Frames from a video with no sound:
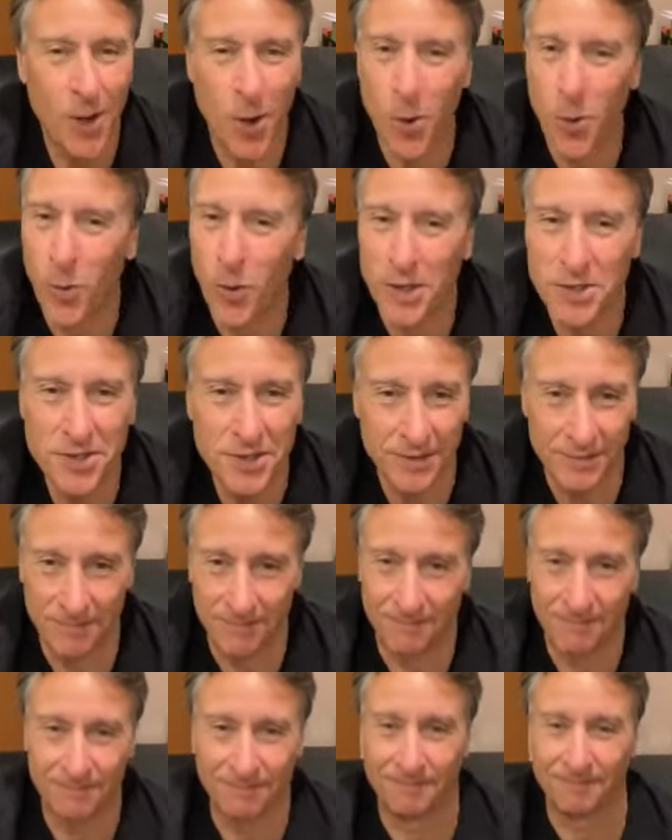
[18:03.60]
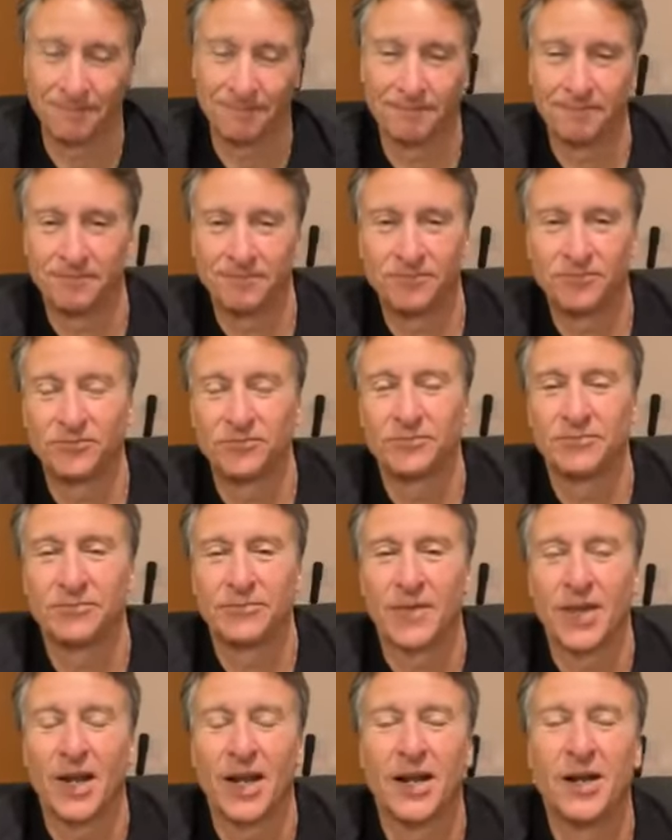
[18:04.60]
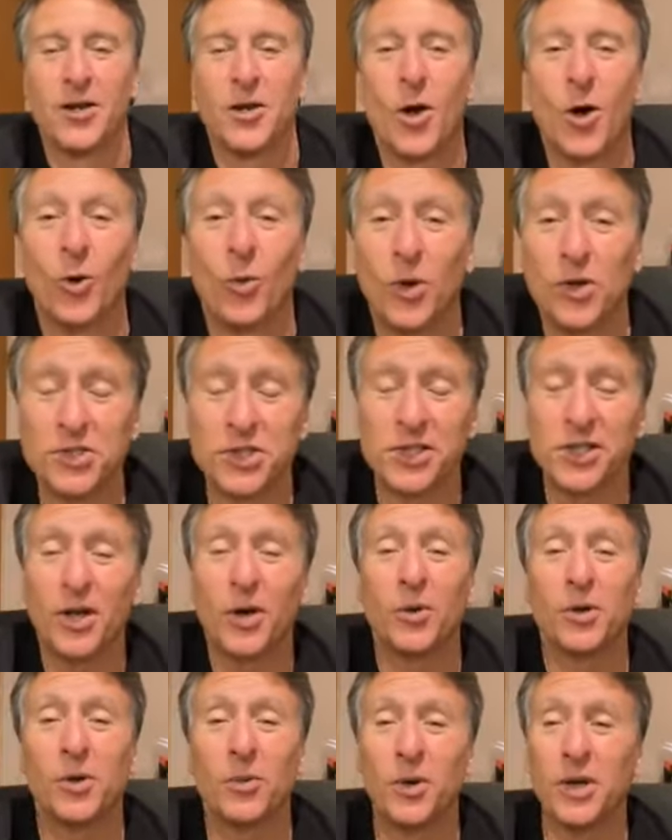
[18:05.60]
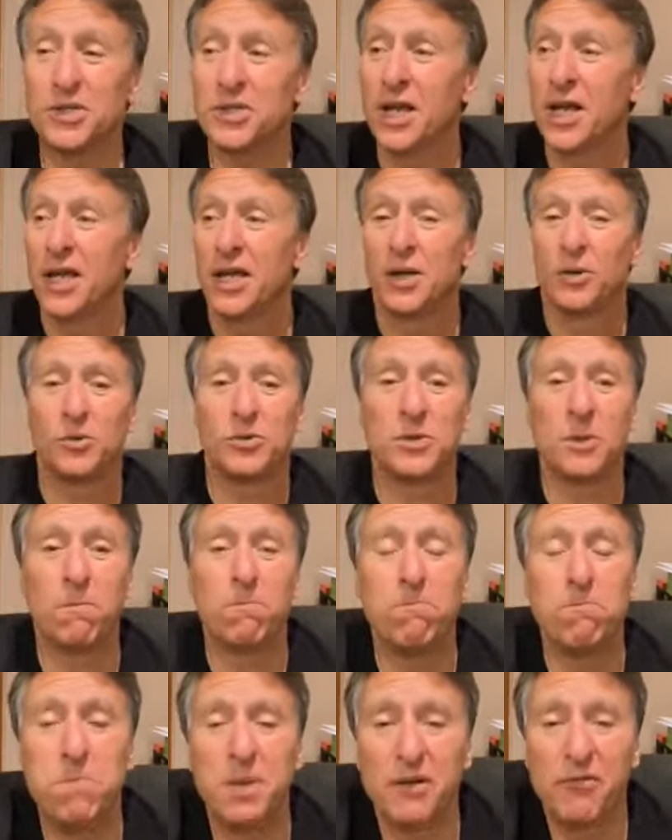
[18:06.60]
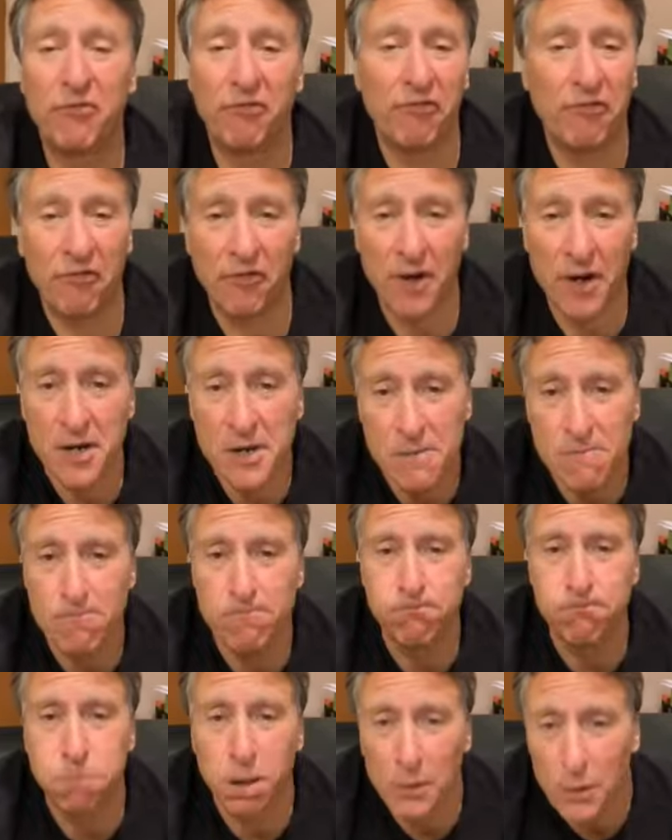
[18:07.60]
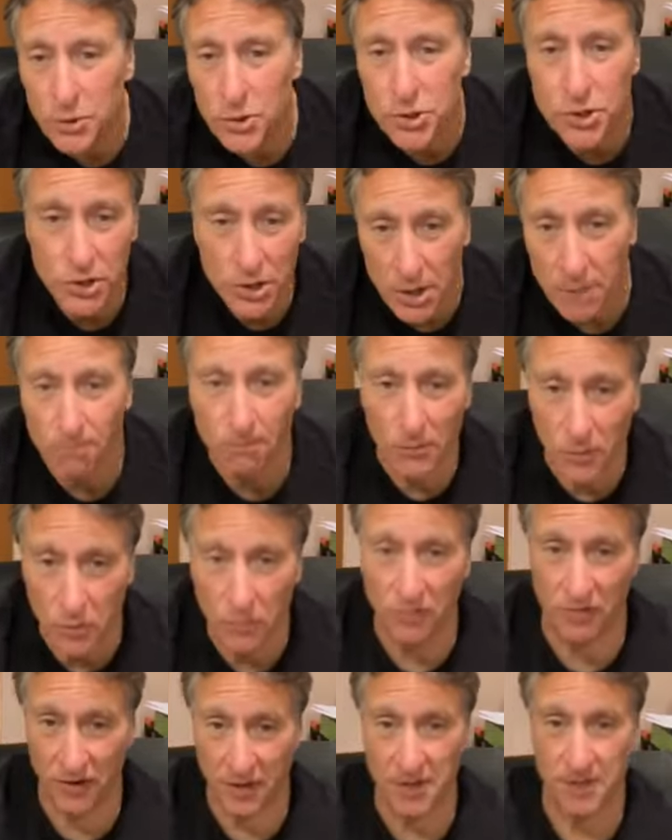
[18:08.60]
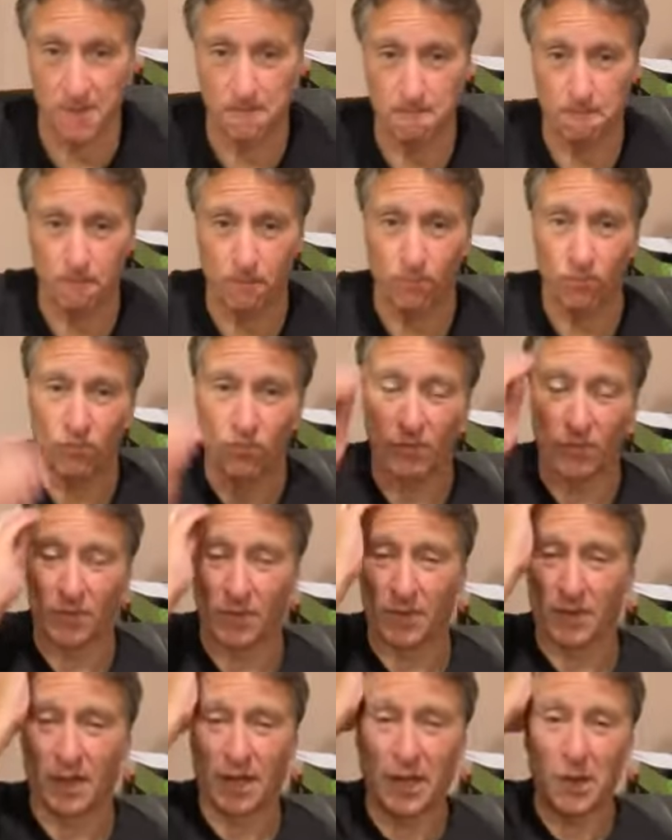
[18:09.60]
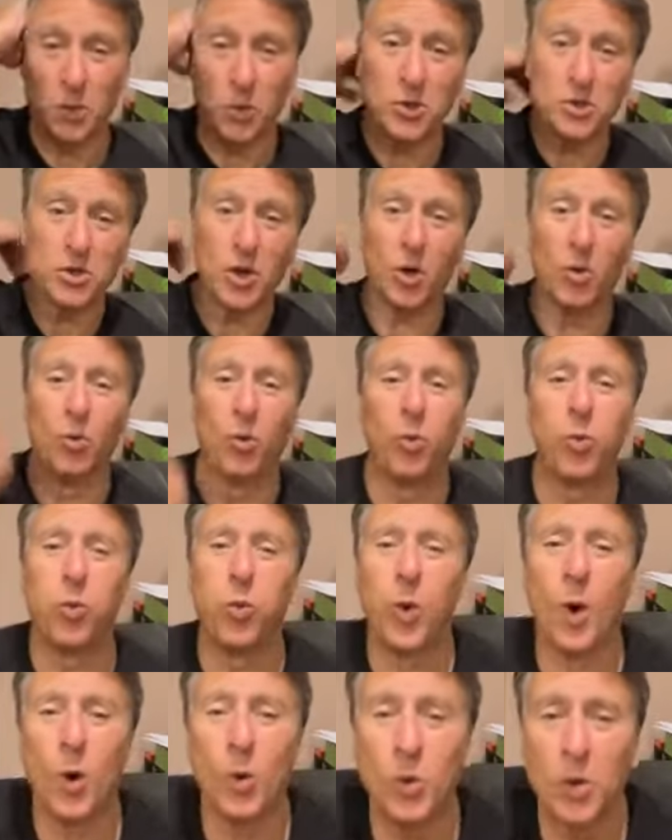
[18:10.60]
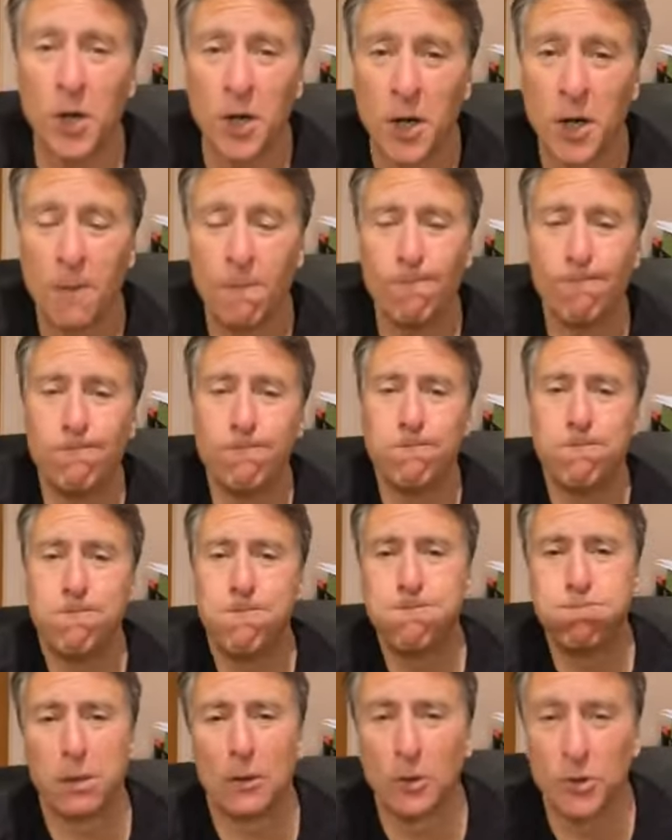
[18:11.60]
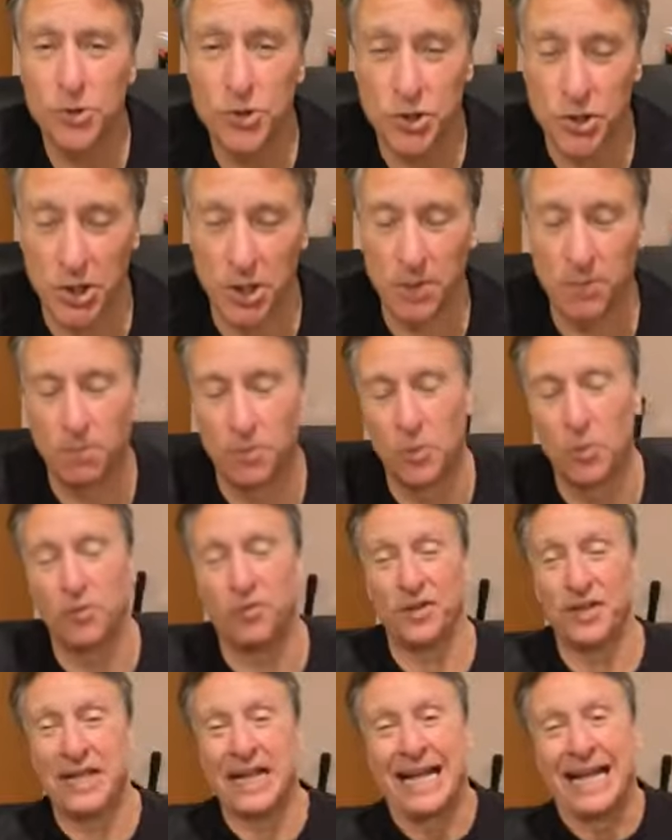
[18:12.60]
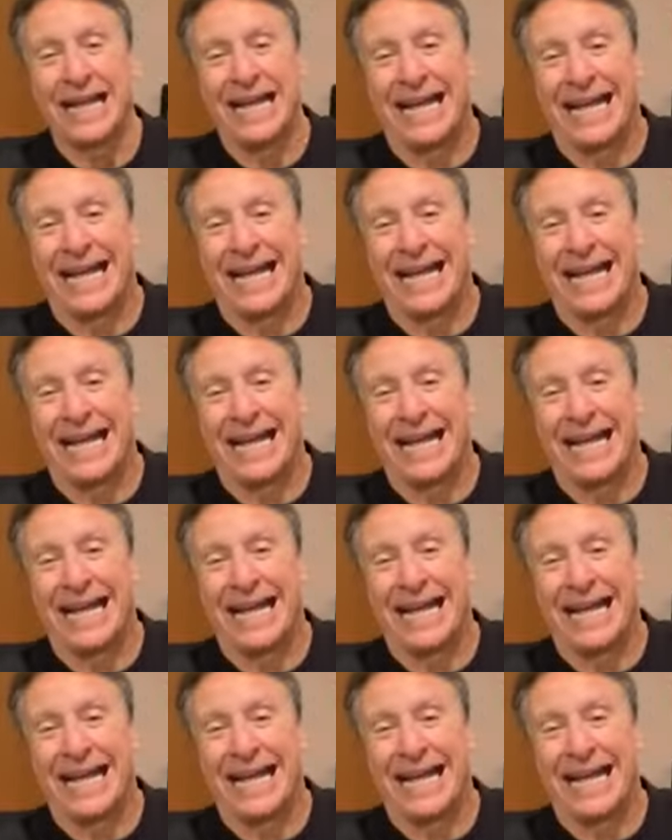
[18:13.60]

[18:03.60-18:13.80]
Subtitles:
No, it wasn't. You know what it was? It was a big fucking bullshit movie. It was a woke bullshit movie.